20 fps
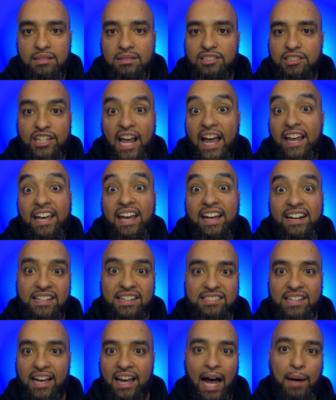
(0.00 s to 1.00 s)
check in
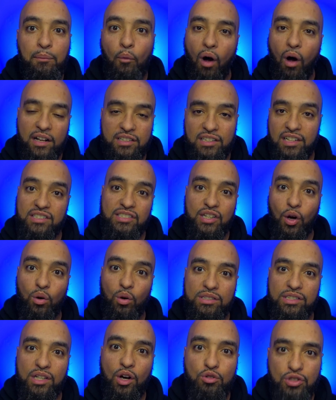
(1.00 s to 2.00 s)
and say, I'm watching
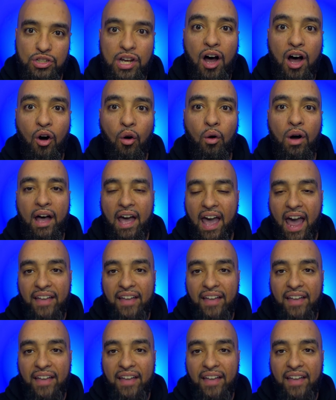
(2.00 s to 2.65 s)
so-and-so show.